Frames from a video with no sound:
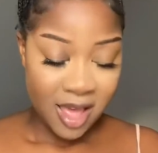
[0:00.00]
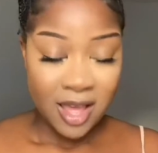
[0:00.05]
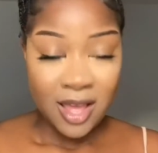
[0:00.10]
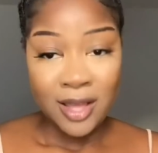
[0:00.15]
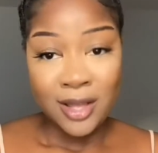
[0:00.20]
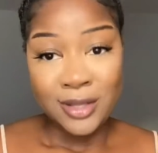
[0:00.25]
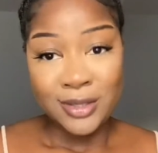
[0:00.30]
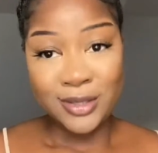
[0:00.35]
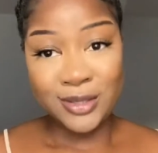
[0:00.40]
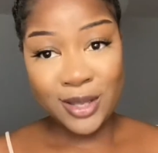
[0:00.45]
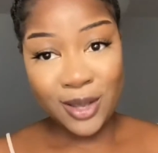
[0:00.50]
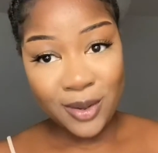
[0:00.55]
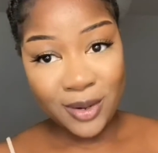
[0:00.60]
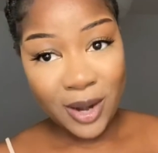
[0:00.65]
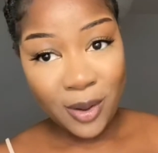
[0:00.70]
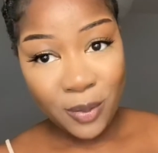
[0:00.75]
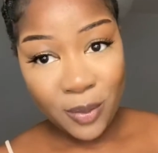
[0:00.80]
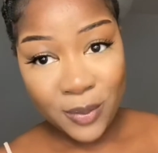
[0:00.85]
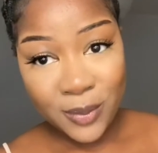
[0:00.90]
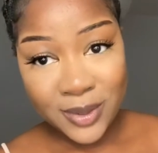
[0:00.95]
So now what
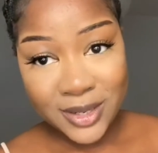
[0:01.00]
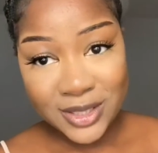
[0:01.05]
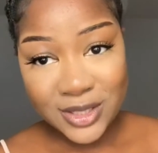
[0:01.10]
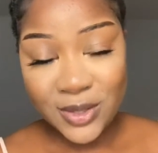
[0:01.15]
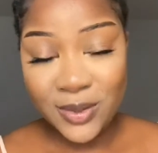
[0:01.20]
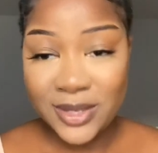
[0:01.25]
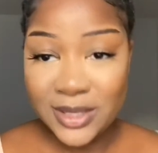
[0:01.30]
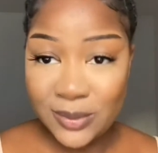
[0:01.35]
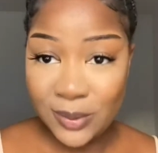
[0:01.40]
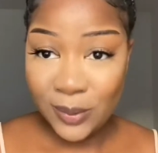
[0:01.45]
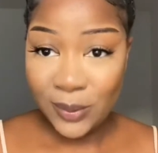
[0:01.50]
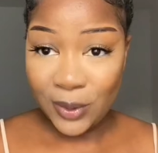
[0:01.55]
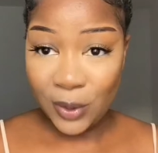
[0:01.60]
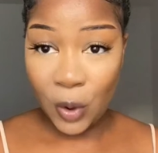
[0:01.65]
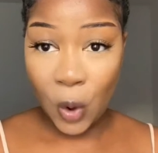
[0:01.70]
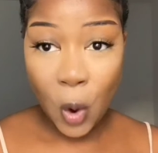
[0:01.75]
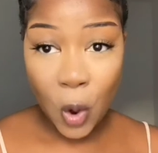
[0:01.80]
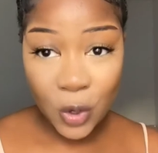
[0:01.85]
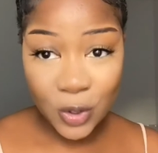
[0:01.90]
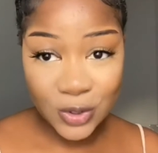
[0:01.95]
we want to do is we want to
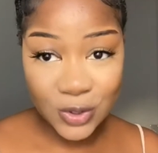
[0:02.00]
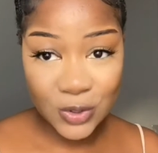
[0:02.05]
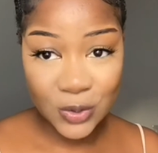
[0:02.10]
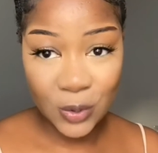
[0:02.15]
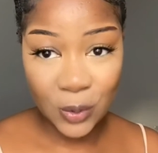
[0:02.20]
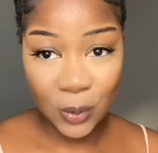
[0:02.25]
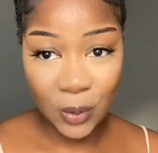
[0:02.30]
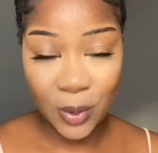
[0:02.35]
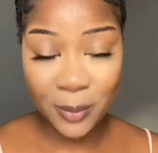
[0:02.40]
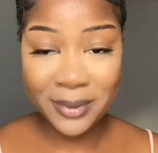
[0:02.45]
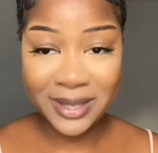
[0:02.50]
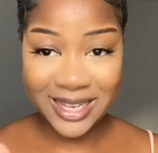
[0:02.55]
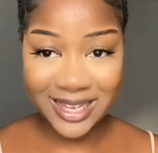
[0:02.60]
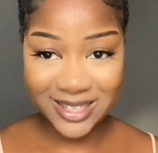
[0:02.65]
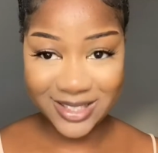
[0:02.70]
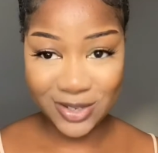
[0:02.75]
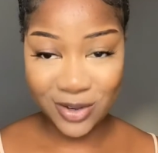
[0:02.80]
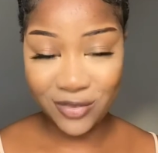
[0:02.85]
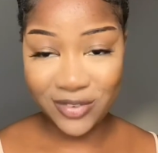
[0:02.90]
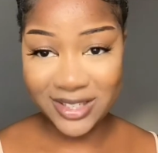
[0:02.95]
contour, because
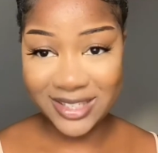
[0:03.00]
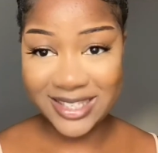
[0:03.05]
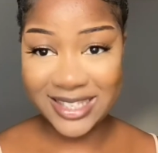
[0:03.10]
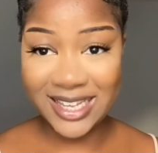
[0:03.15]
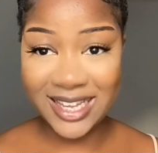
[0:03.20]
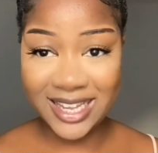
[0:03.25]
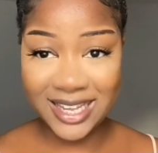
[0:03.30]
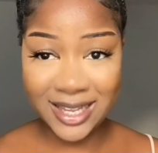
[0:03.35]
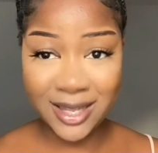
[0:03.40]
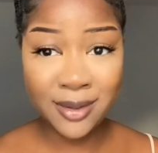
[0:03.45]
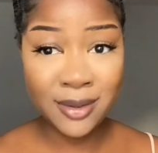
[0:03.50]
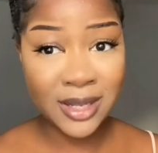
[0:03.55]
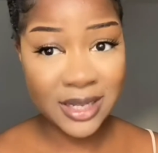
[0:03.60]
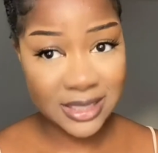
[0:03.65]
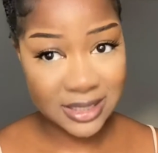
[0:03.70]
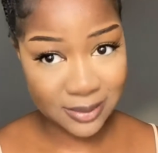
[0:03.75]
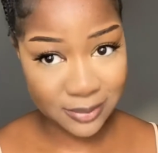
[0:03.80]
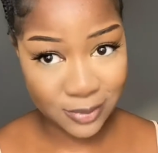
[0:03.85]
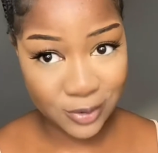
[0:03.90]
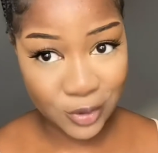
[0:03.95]
obviously it's
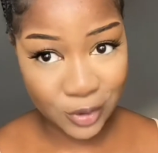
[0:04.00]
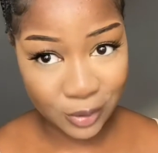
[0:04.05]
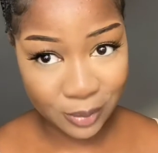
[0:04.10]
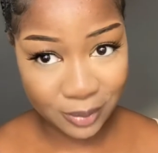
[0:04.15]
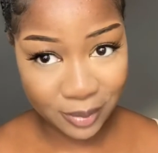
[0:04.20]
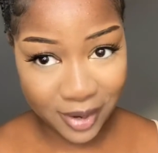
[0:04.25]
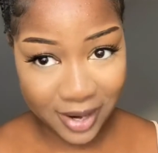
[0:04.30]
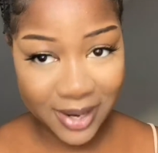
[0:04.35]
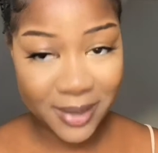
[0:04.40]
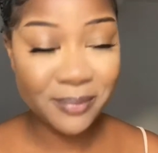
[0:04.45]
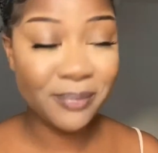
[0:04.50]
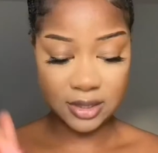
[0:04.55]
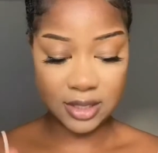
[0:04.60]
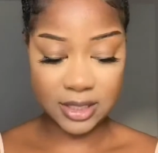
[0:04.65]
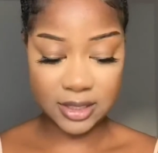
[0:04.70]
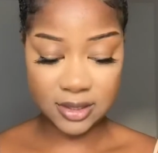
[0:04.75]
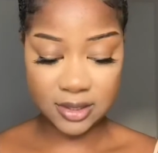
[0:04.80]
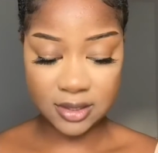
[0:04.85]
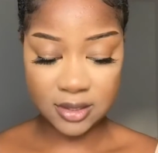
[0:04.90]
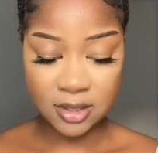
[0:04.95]
too bright.
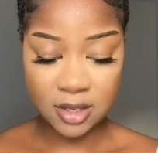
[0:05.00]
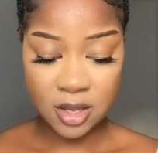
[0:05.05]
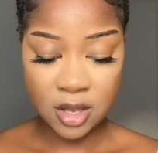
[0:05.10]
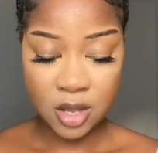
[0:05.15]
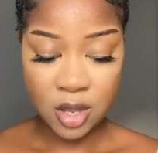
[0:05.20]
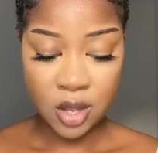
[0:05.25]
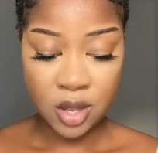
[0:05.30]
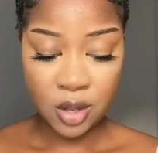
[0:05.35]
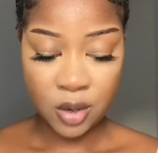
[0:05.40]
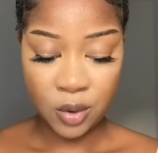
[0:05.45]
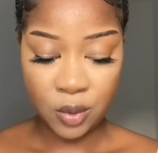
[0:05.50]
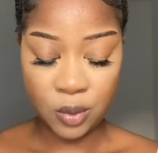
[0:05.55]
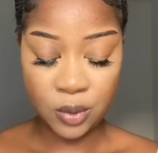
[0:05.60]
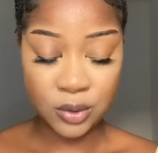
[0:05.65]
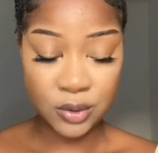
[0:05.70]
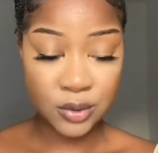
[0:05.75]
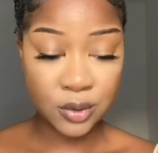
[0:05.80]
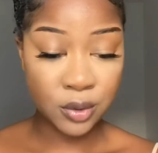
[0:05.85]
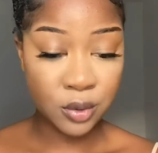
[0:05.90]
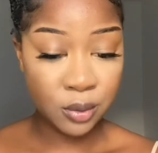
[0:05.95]
This
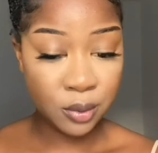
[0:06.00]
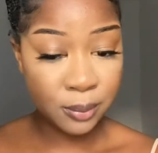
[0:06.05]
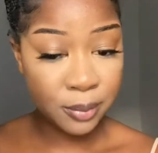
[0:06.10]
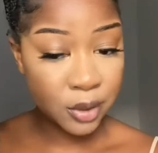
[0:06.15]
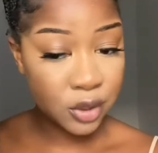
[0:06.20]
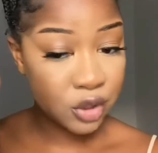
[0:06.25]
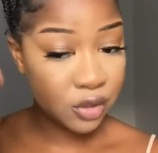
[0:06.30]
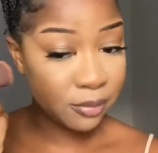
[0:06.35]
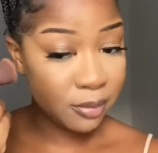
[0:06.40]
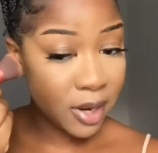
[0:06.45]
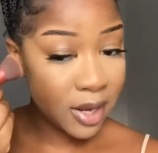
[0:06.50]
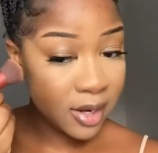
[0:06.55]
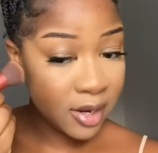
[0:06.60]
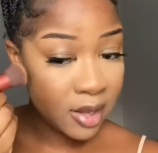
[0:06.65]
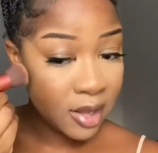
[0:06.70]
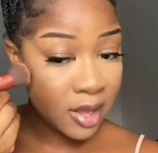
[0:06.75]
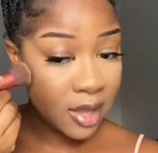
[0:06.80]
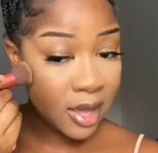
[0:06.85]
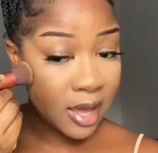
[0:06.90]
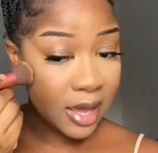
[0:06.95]
contour brush of mine,
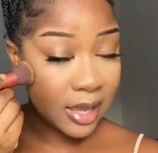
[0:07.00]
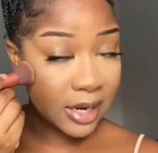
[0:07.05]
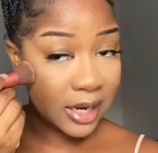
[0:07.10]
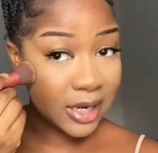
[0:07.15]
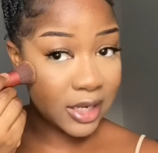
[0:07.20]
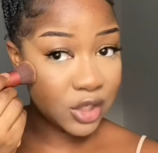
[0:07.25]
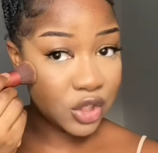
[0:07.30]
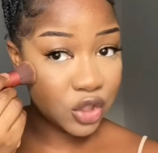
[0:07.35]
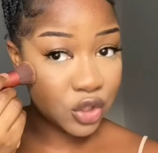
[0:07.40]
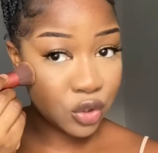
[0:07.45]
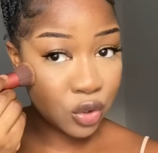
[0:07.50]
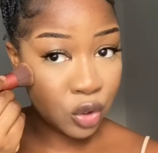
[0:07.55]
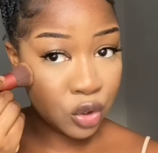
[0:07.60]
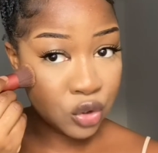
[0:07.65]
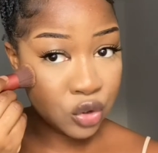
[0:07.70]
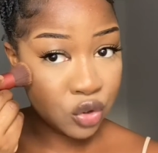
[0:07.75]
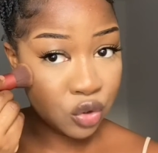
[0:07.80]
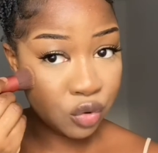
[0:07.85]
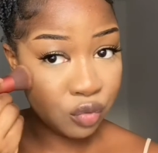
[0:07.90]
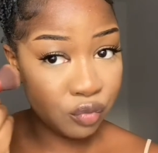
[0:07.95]
and I literally just
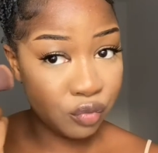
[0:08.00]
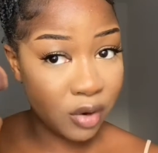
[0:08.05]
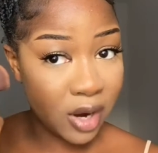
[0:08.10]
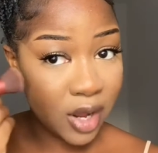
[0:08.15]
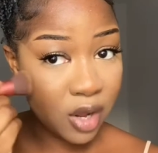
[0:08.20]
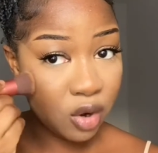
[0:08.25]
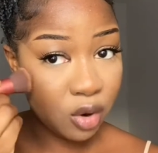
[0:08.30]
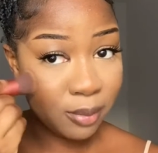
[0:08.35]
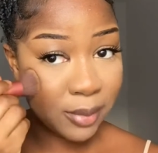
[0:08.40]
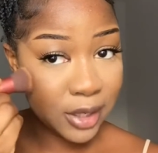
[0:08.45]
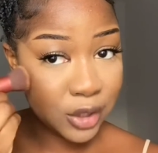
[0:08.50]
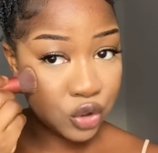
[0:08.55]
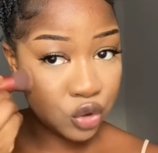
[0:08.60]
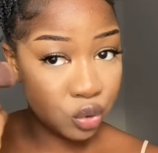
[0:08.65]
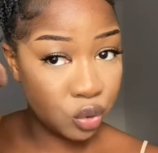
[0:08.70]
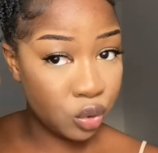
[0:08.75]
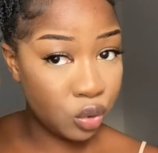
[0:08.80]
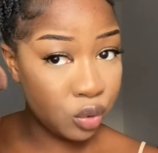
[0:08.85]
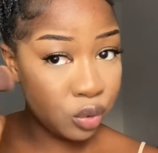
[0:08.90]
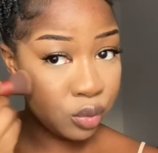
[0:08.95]
contour right on my jaw.